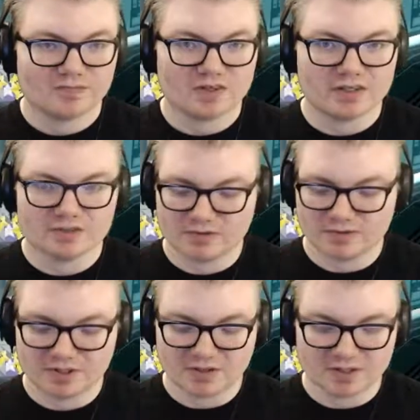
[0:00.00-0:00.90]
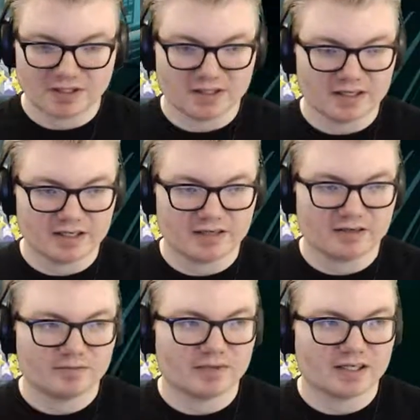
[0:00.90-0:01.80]
All right, so we're going to be going in
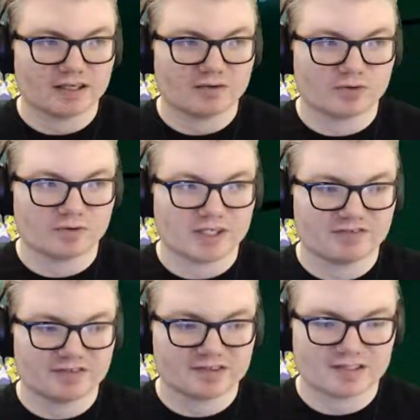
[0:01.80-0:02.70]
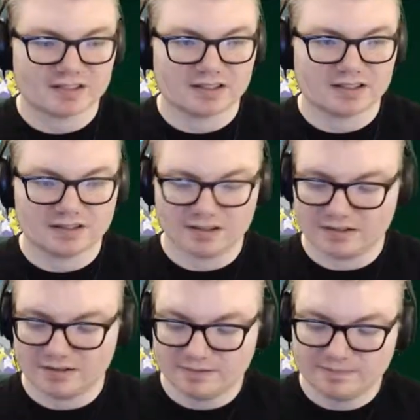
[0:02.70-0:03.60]
there, but I kind of want to wait for this thing to get
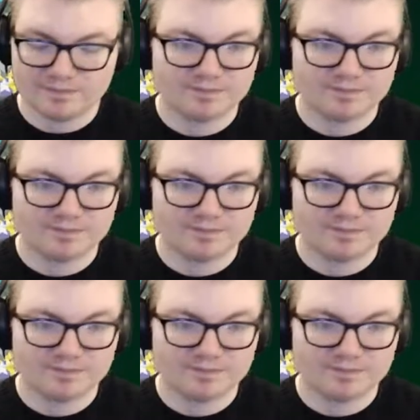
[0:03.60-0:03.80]
done.